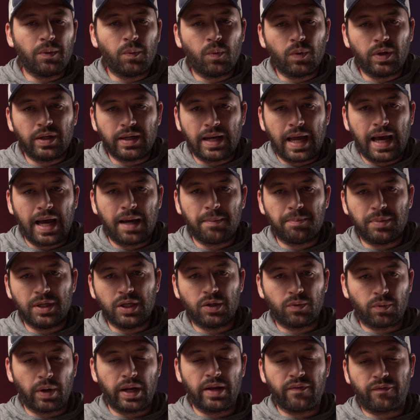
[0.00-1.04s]
would not be
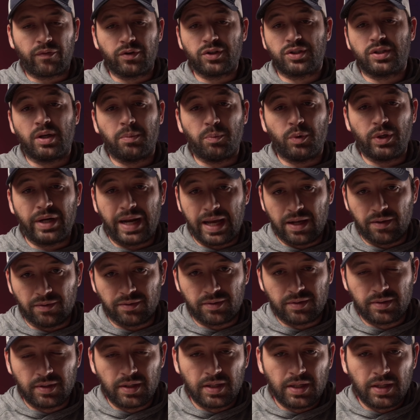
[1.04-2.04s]
great for someone else.